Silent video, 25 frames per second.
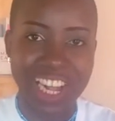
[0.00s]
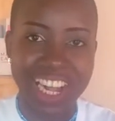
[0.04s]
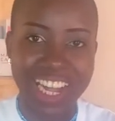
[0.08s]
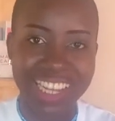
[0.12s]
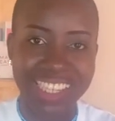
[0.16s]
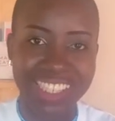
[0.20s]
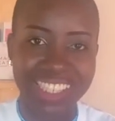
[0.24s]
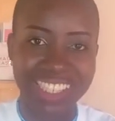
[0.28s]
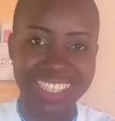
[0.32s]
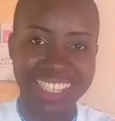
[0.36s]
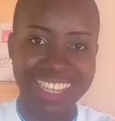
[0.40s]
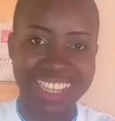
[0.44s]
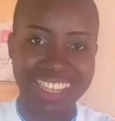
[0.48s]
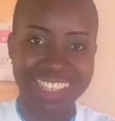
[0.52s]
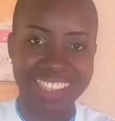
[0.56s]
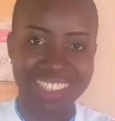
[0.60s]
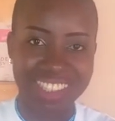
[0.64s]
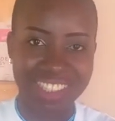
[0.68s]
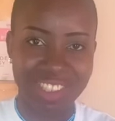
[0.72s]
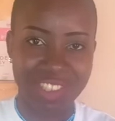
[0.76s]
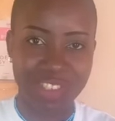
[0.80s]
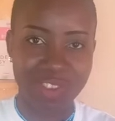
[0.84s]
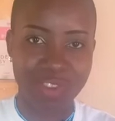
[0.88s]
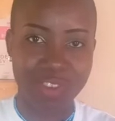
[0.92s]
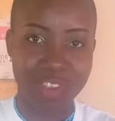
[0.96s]
cash
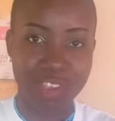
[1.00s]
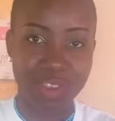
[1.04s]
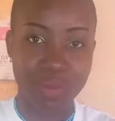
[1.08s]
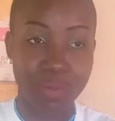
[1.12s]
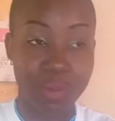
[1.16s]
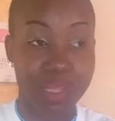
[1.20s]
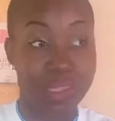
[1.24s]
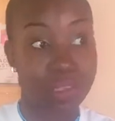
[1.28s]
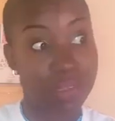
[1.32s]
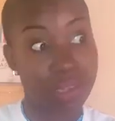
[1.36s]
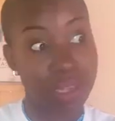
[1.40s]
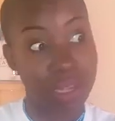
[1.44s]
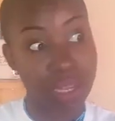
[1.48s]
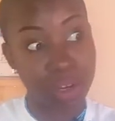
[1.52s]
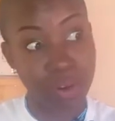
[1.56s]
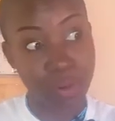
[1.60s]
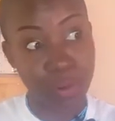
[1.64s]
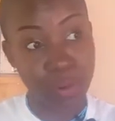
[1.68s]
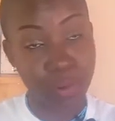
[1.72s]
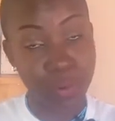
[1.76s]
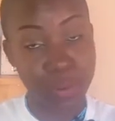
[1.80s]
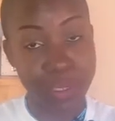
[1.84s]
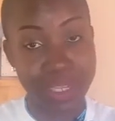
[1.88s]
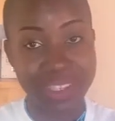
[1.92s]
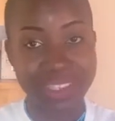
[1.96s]
this Christmas, and
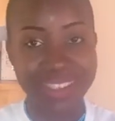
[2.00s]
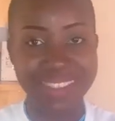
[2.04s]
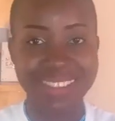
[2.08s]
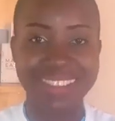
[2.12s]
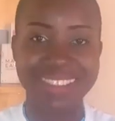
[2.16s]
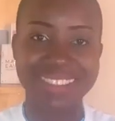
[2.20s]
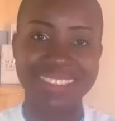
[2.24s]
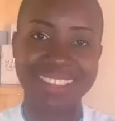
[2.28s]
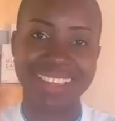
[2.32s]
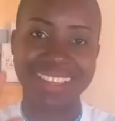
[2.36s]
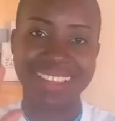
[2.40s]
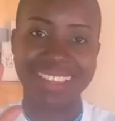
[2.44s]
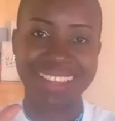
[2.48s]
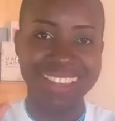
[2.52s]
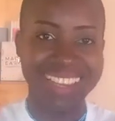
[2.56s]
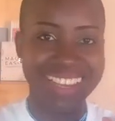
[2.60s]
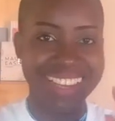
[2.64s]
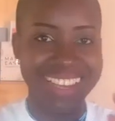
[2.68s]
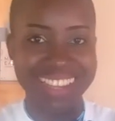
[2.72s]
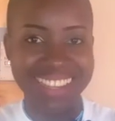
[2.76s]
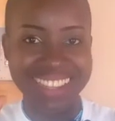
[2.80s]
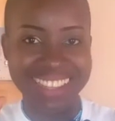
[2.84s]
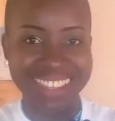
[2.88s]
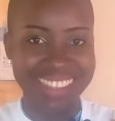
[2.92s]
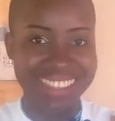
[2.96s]
always,
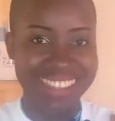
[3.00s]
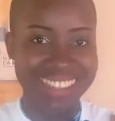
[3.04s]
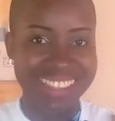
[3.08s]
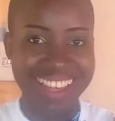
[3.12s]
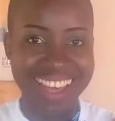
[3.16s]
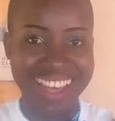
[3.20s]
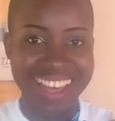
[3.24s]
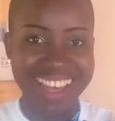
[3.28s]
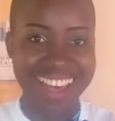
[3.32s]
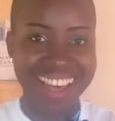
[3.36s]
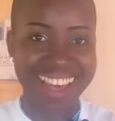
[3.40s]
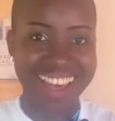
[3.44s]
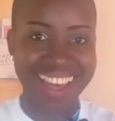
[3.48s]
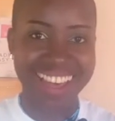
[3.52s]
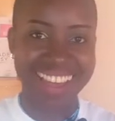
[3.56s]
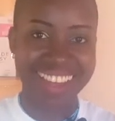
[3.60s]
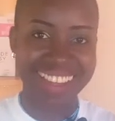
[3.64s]
ta-da.